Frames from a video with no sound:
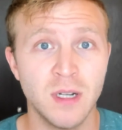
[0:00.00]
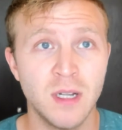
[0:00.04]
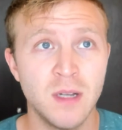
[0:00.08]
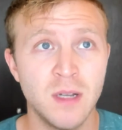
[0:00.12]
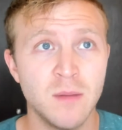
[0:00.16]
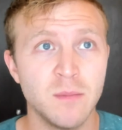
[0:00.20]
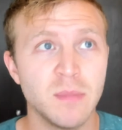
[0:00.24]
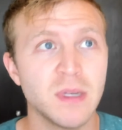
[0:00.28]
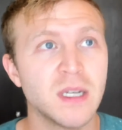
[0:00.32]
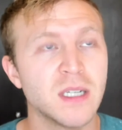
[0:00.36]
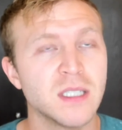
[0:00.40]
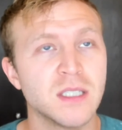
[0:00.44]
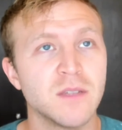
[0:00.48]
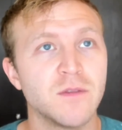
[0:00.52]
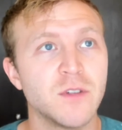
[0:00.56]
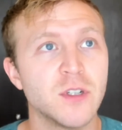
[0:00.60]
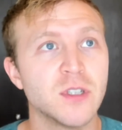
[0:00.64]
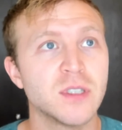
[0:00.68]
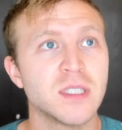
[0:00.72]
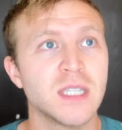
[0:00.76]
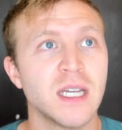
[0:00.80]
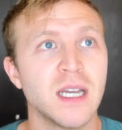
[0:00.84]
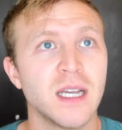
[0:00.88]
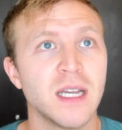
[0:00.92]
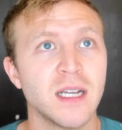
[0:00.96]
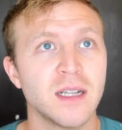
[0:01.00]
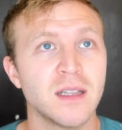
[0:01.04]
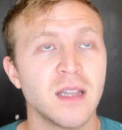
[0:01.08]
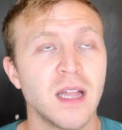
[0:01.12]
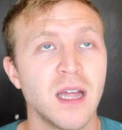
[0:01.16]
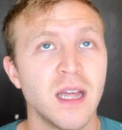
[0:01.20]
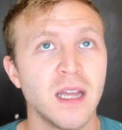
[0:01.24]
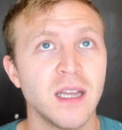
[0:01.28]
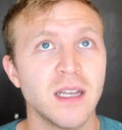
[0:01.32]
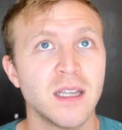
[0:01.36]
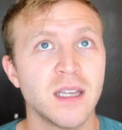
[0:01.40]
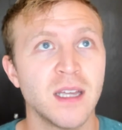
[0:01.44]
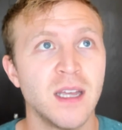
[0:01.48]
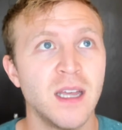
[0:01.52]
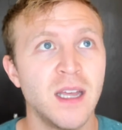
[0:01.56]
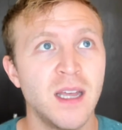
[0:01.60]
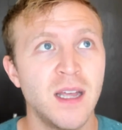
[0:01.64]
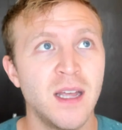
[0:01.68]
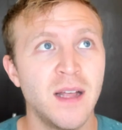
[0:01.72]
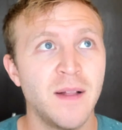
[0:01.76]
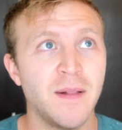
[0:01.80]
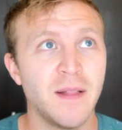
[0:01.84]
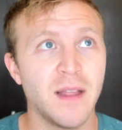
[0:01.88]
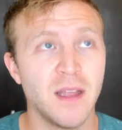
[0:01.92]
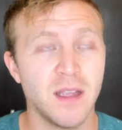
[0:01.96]
Because if you're saying, like,
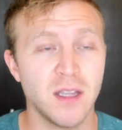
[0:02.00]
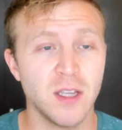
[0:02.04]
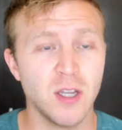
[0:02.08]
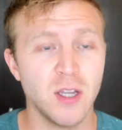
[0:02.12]
I